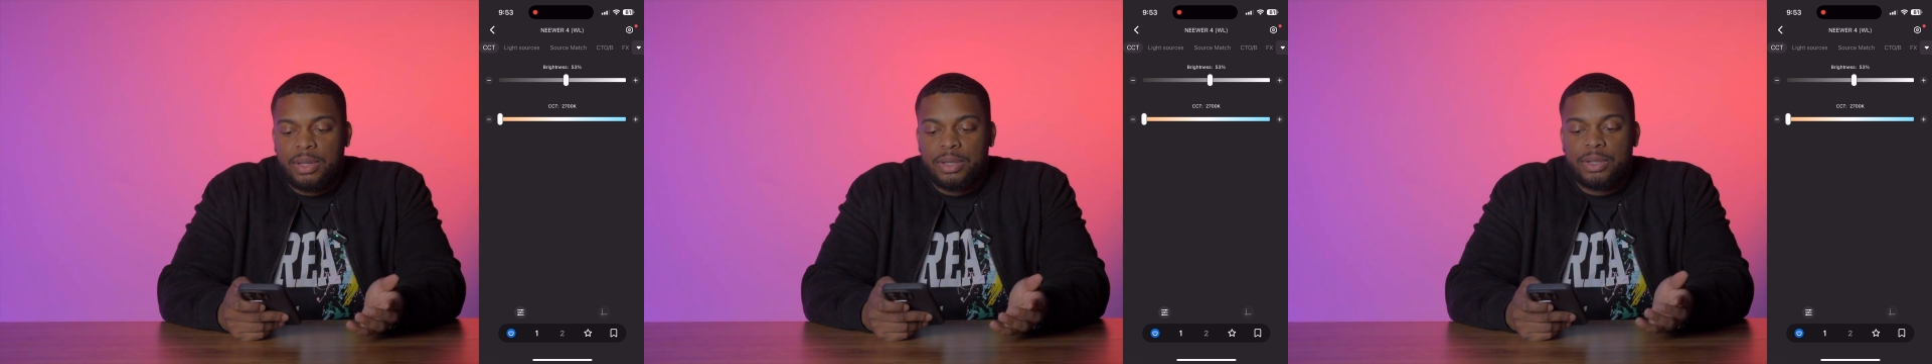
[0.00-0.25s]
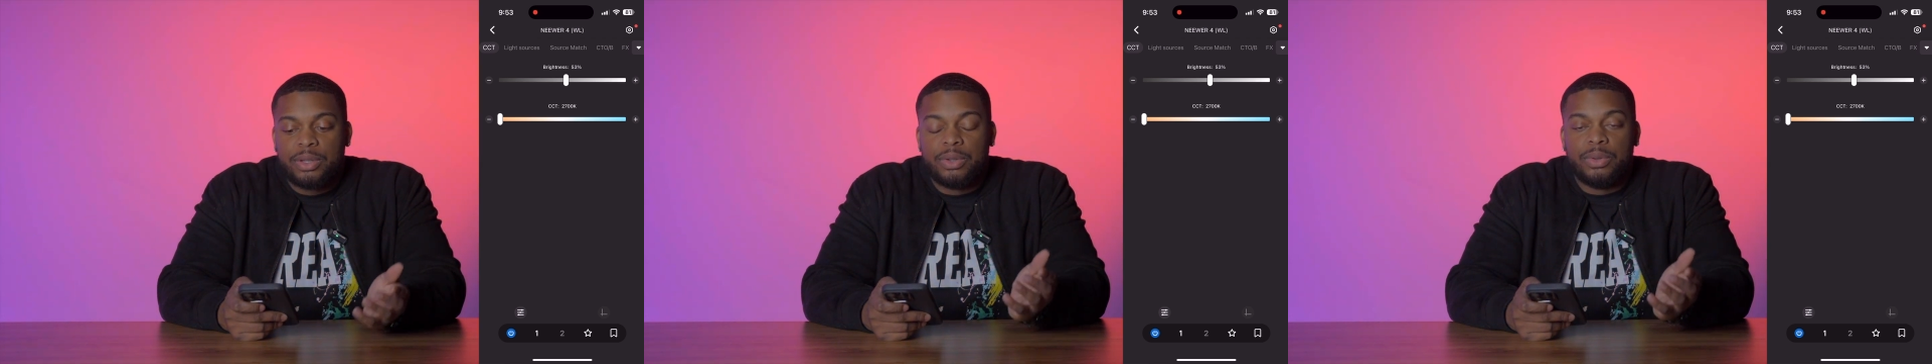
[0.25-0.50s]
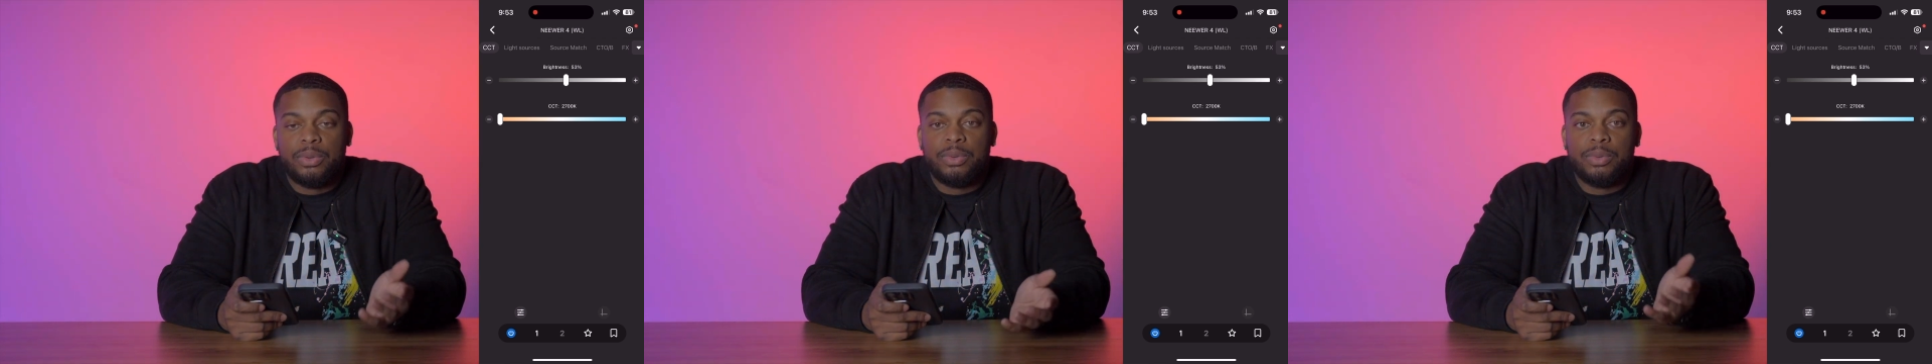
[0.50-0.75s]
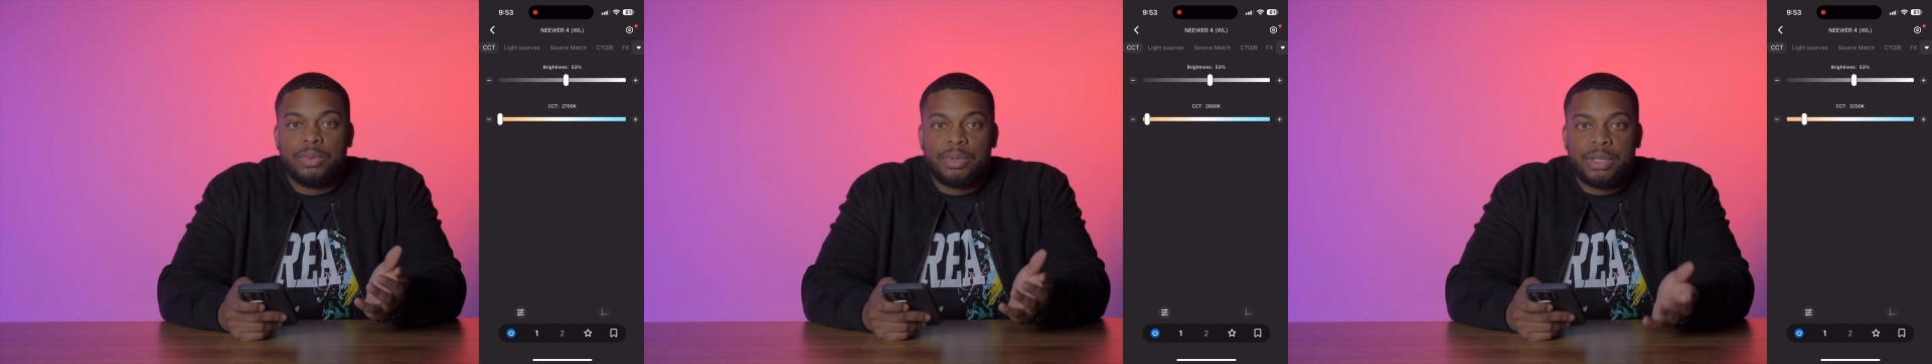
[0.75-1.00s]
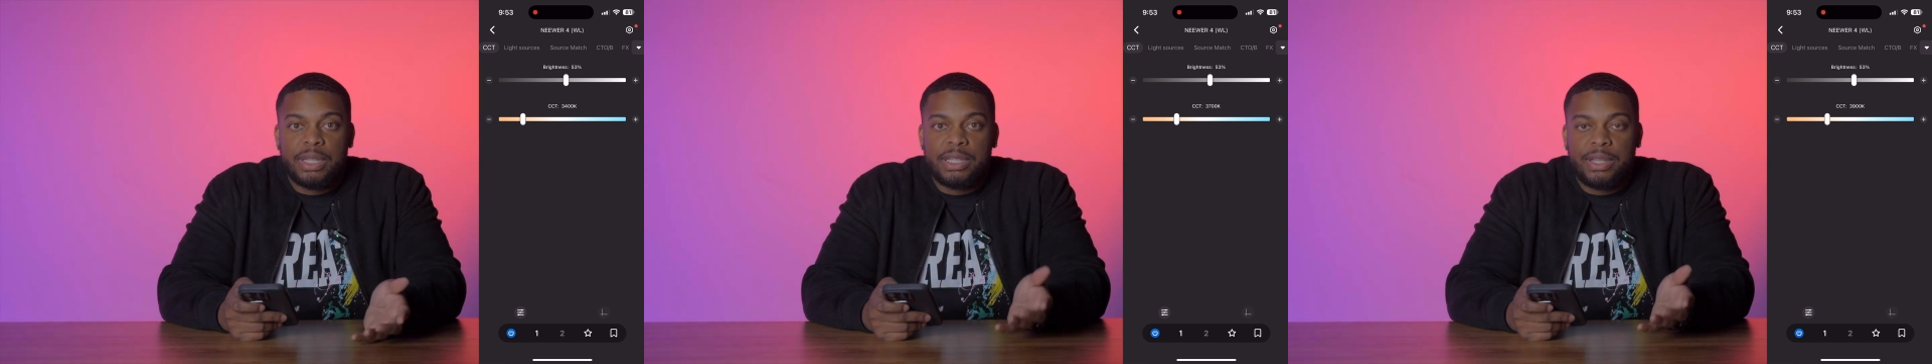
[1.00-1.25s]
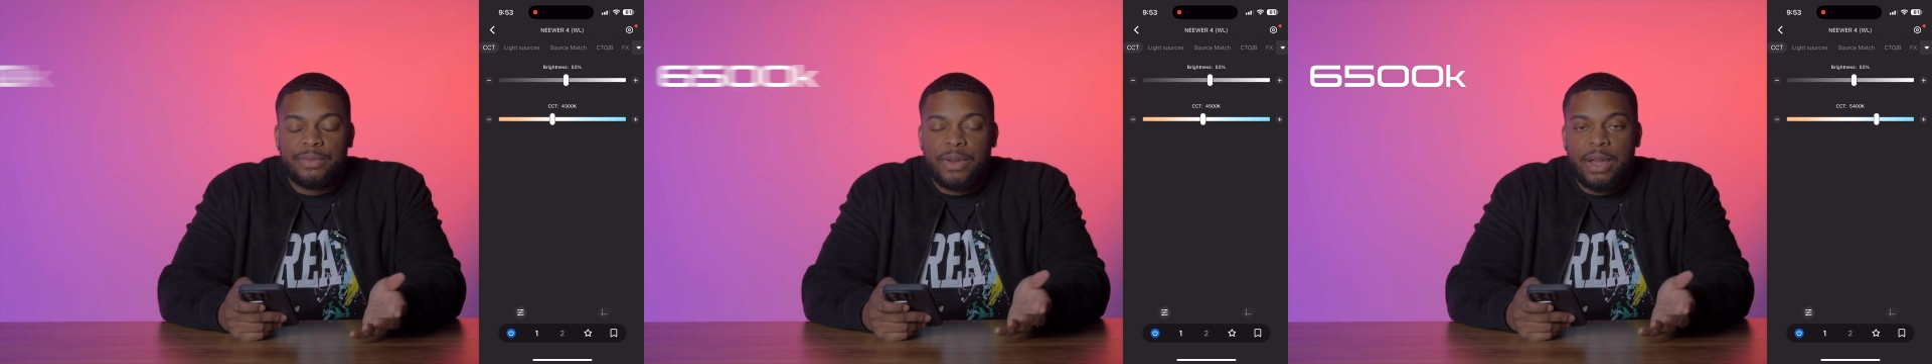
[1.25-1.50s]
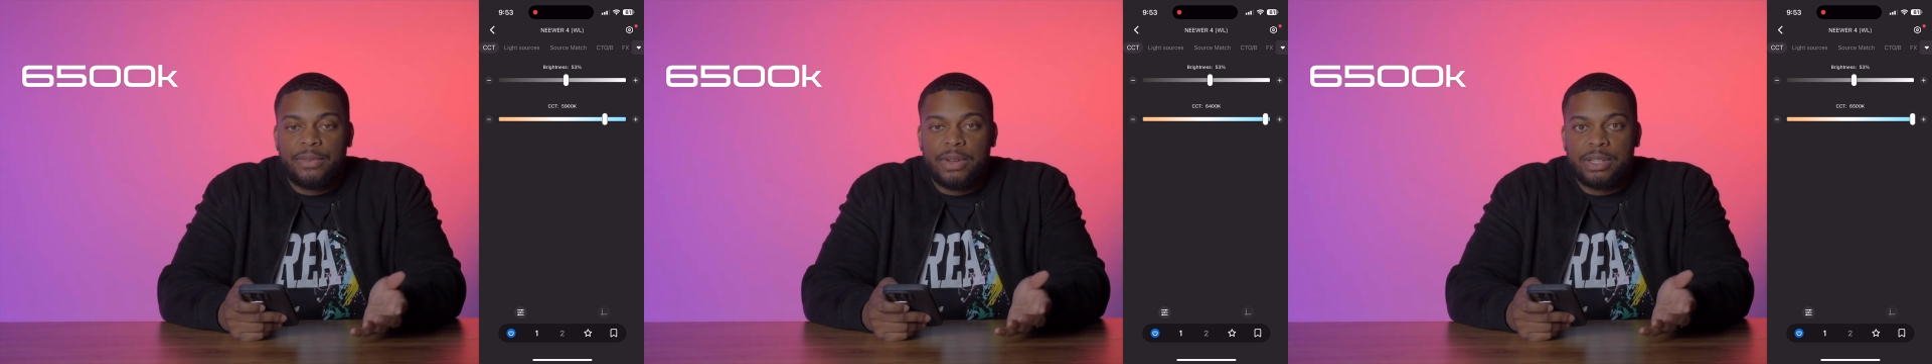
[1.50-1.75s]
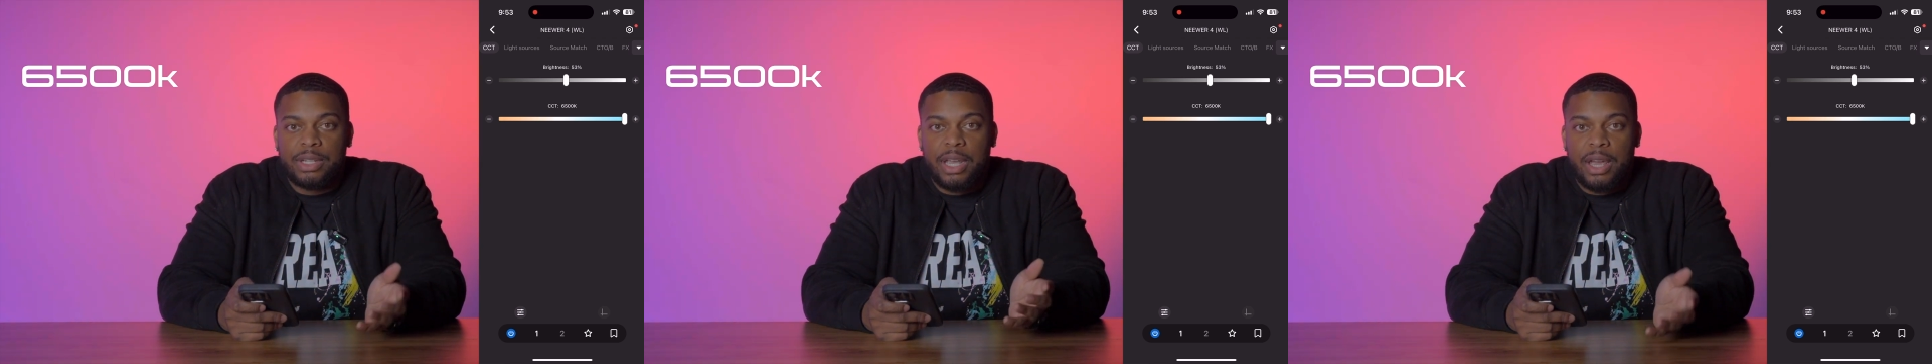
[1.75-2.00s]
to
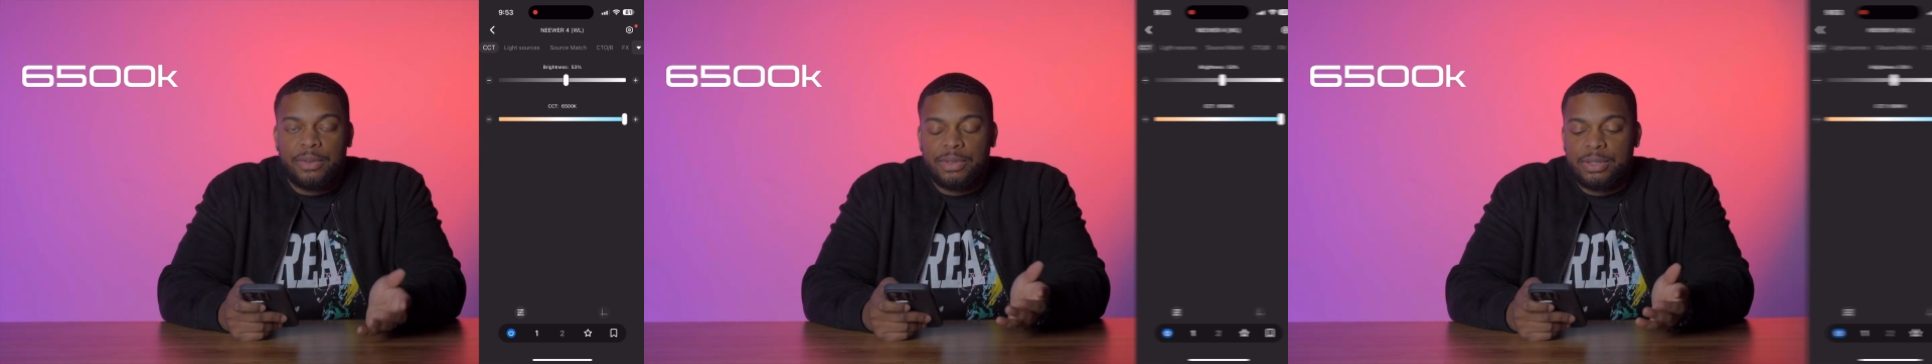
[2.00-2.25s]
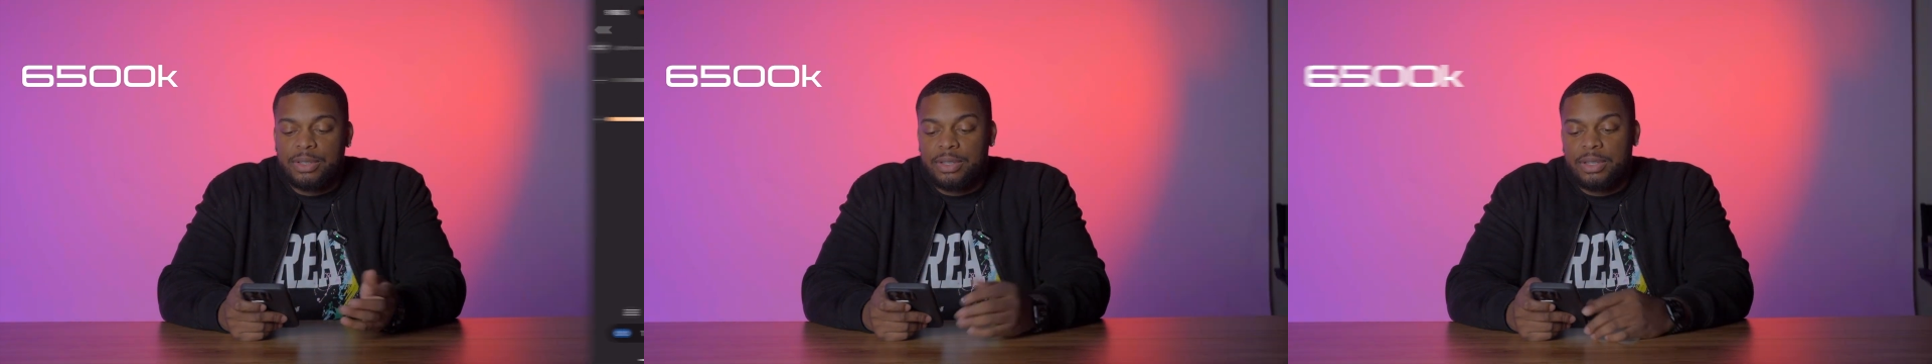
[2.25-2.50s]
6,500 Kelvins.